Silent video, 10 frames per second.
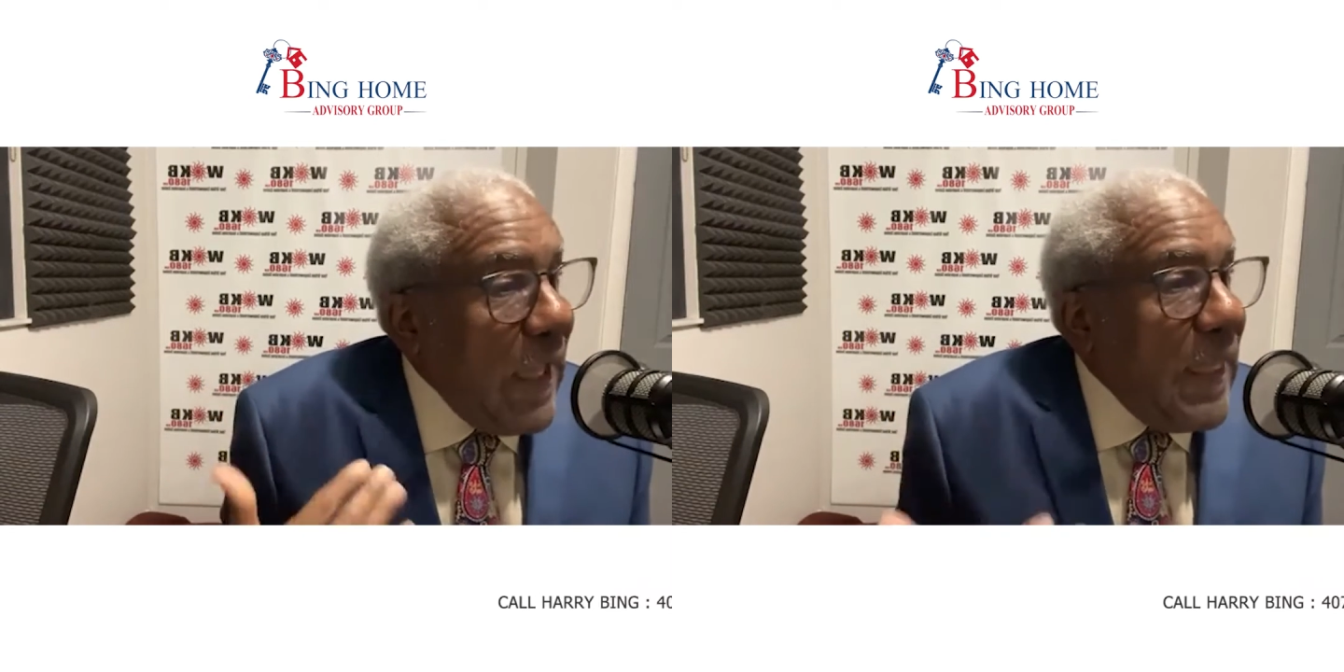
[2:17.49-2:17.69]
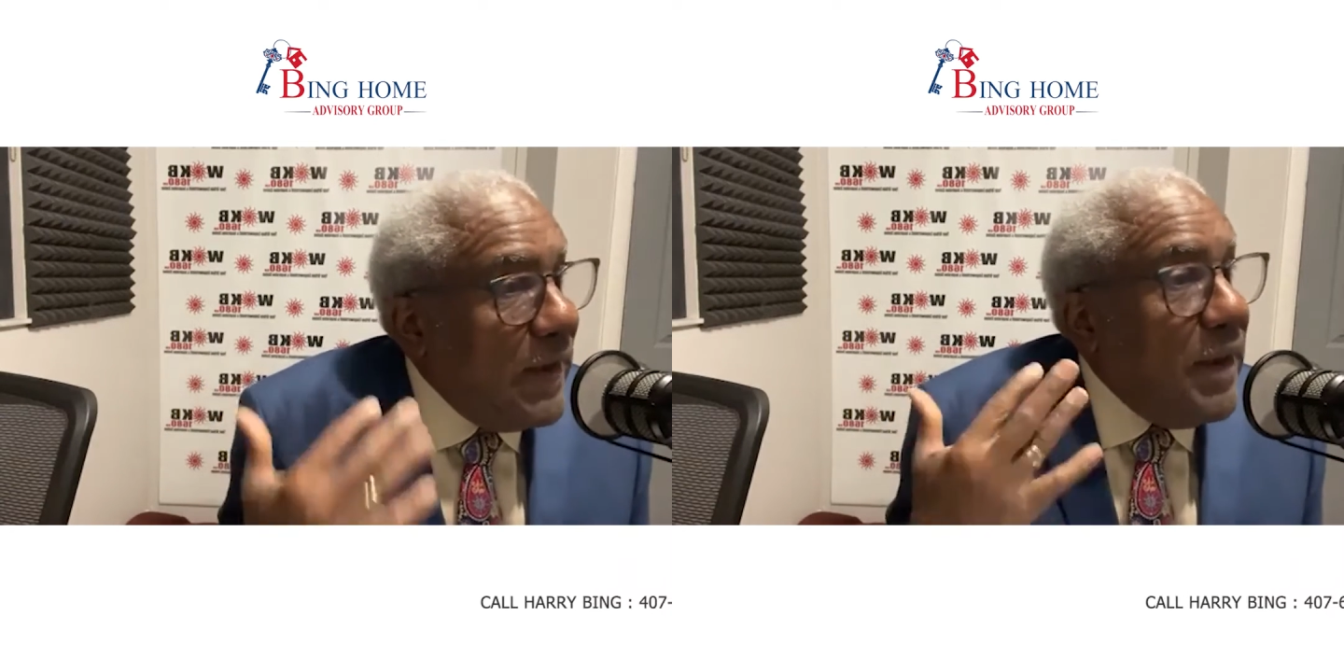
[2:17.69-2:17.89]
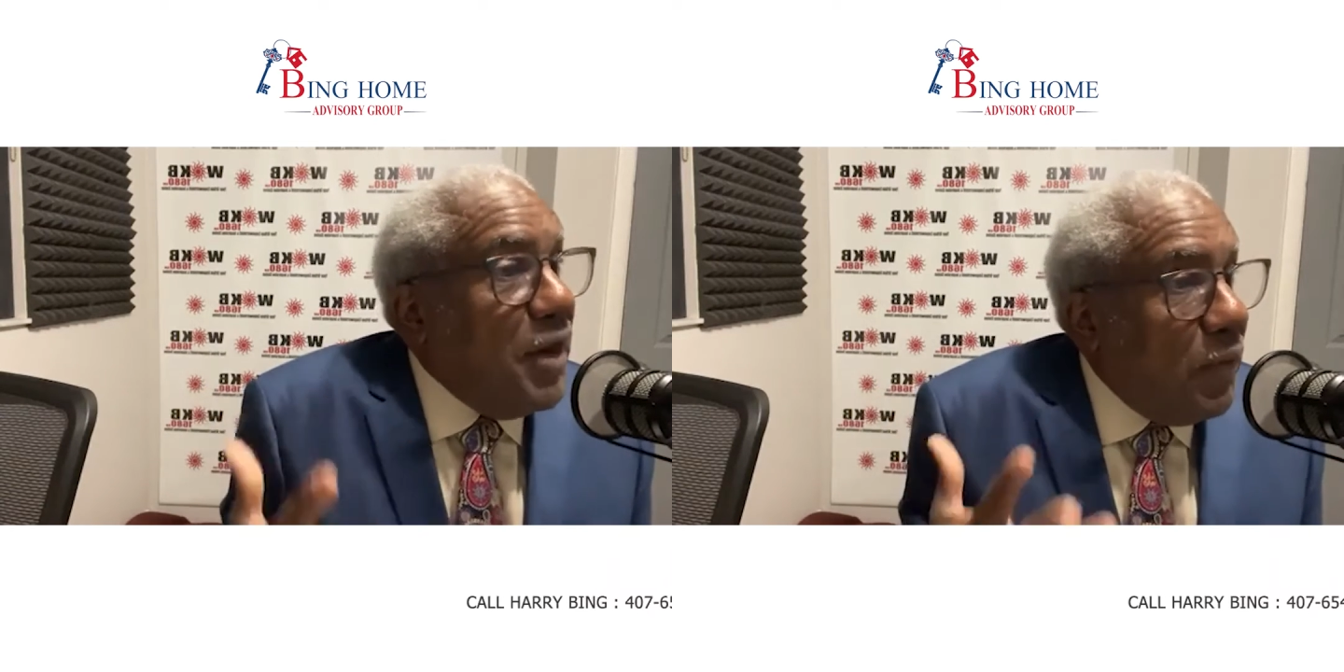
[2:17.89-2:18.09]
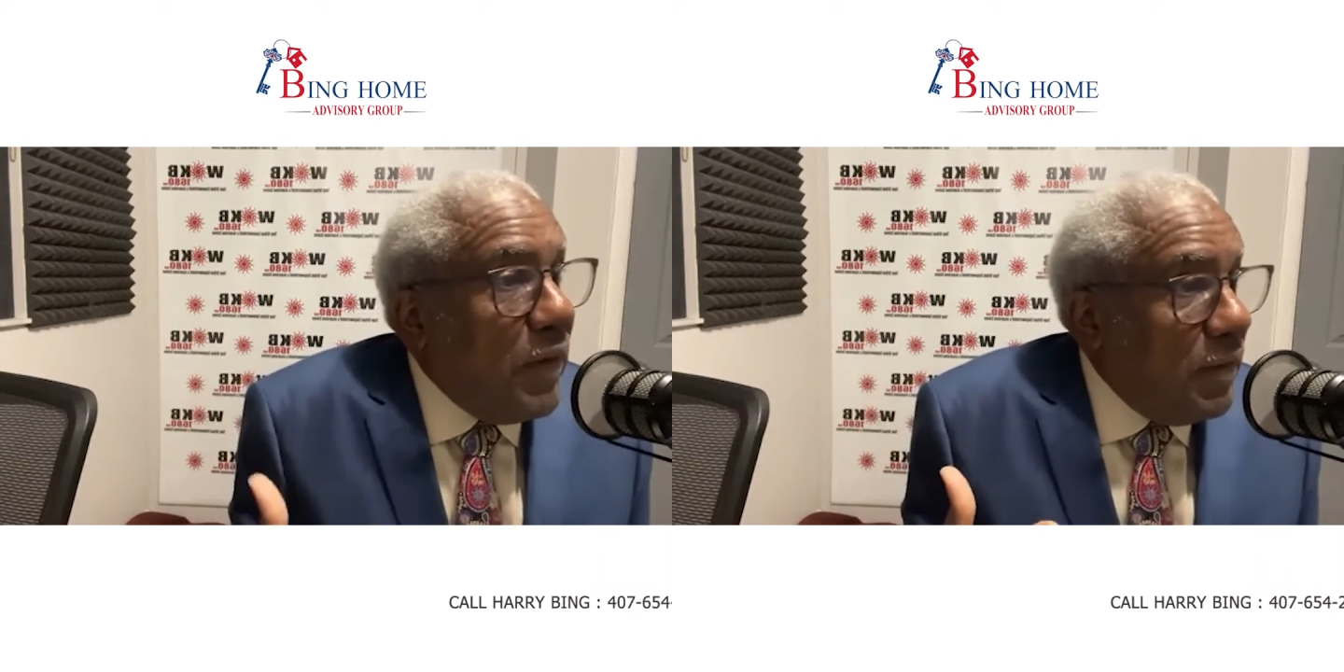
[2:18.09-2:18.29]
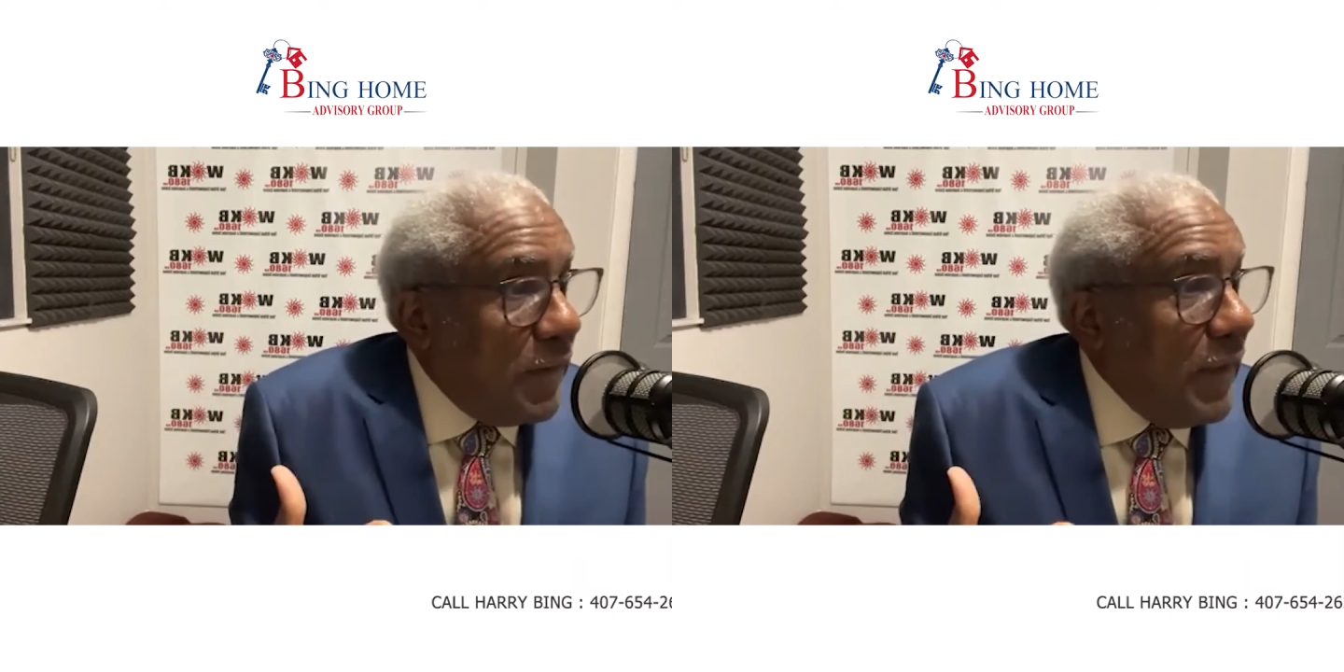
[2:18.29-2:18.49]
had
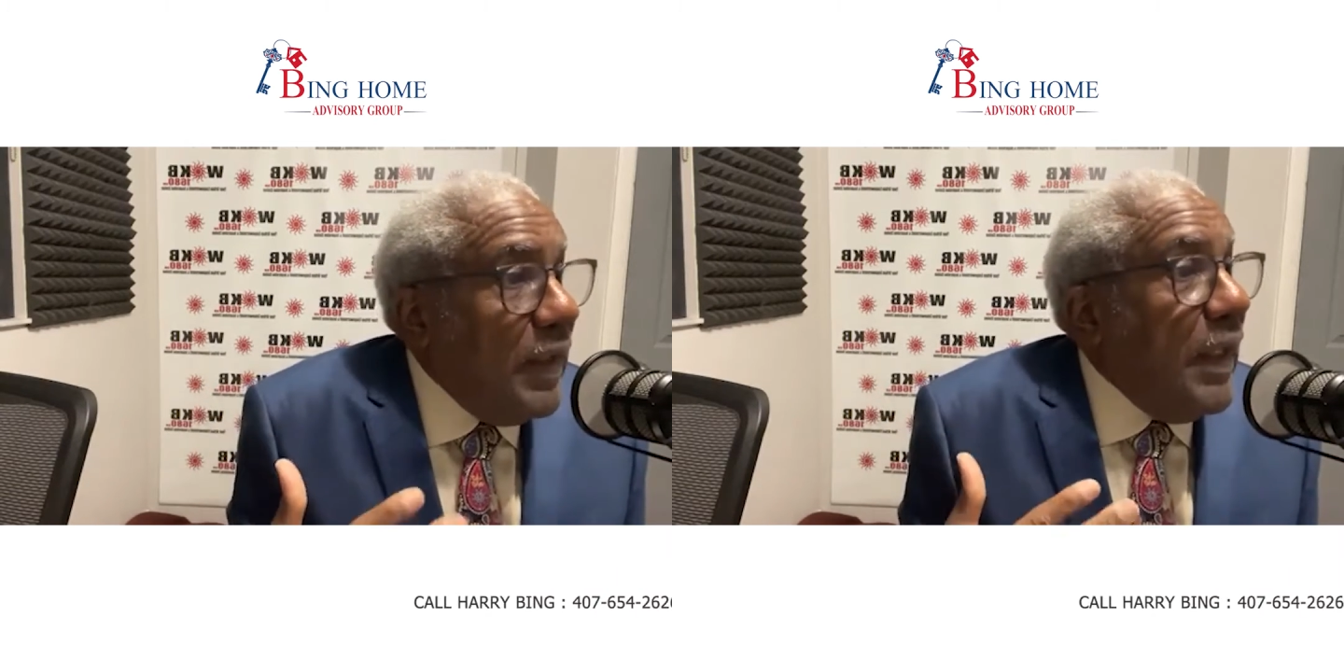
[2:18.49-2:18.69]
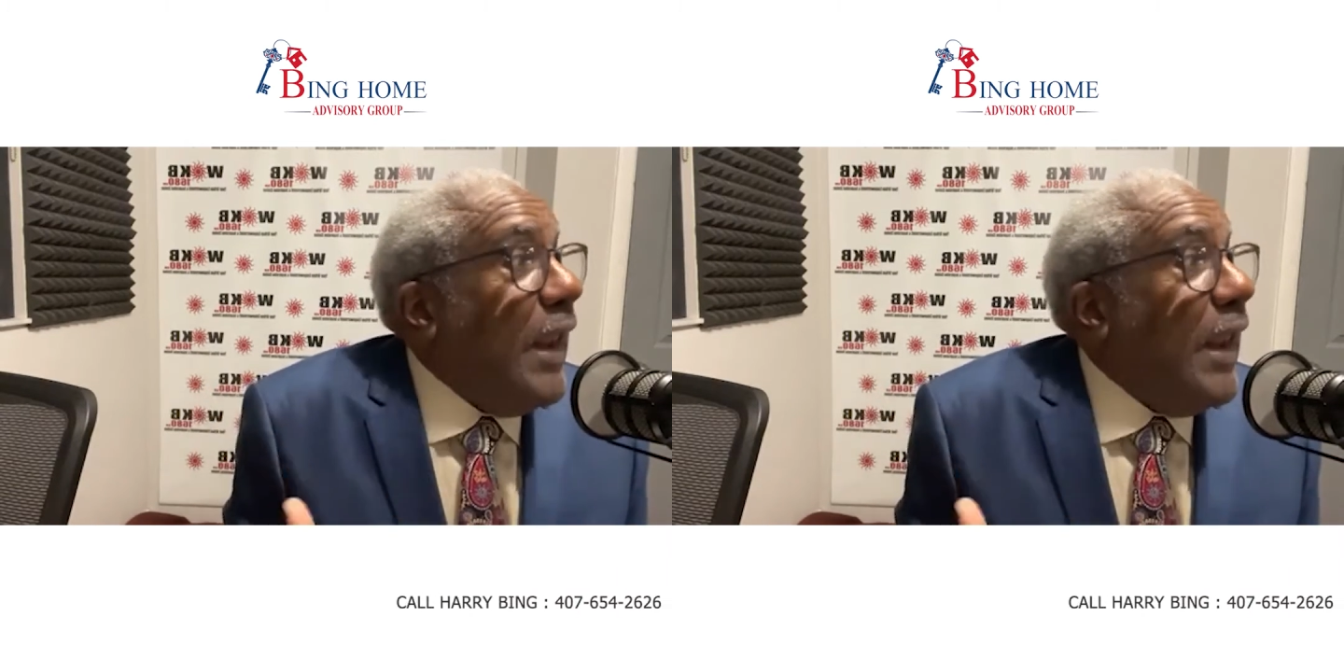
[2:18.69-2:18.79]
literally